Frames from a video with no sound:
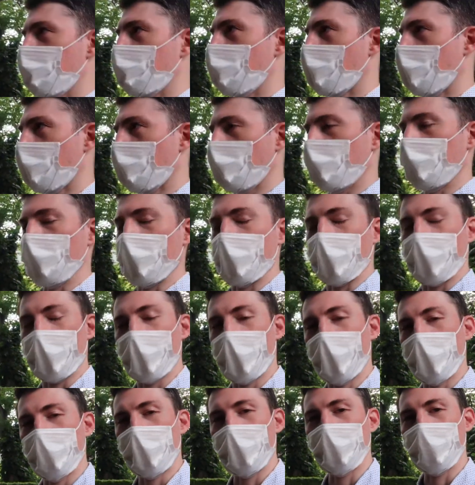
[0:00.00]
probably the
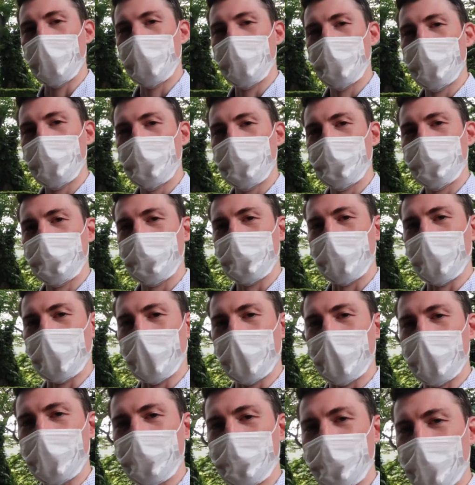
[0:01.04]
caramel.
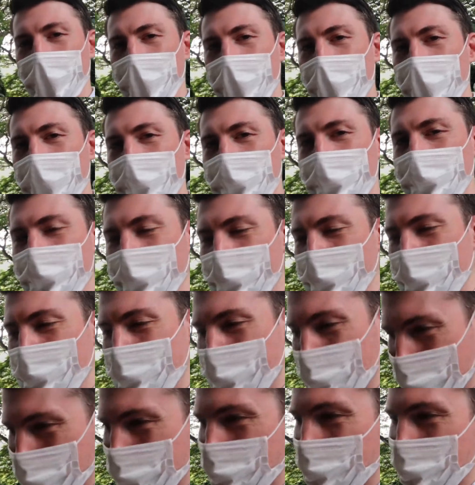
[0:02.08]
Yeah. Yeah.
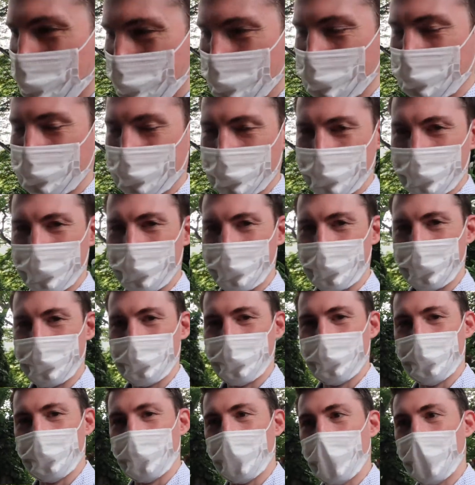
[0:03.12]
Yeah, the caramel is good.